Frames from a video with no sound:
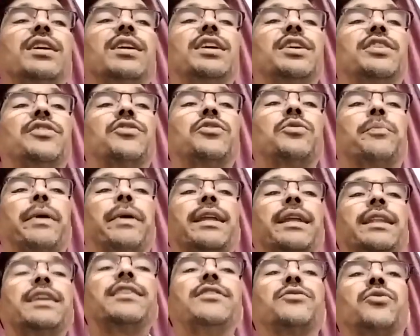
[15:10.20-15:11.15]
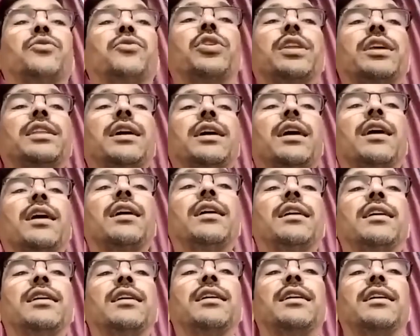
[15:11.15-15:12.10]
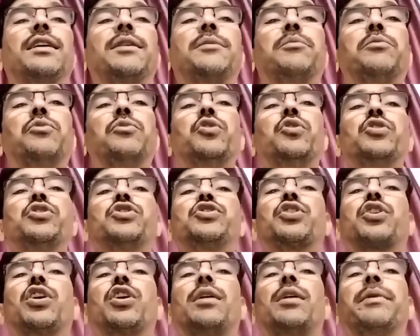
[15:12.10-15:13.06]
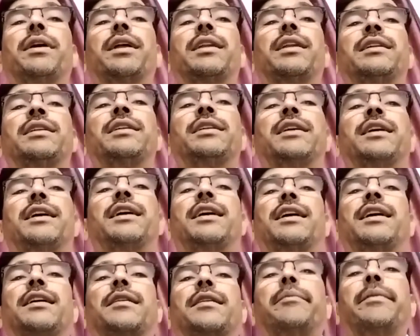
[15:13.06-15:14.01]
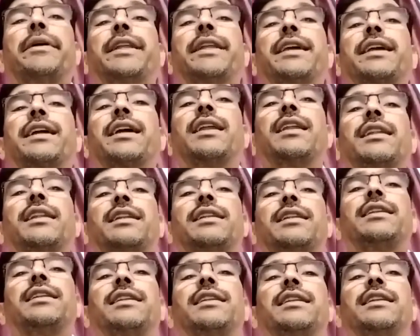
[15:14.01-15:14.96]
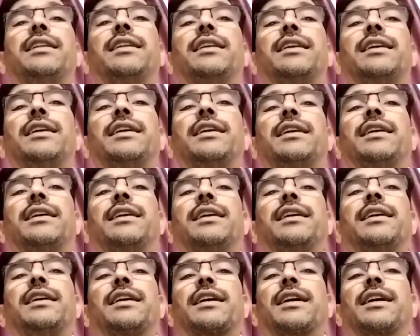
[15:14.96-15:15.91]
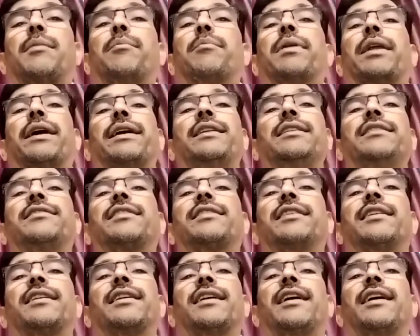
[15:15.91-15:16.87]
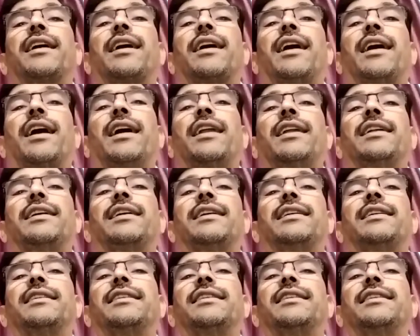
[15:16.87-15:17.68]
So pain is only the most common medical complaints, and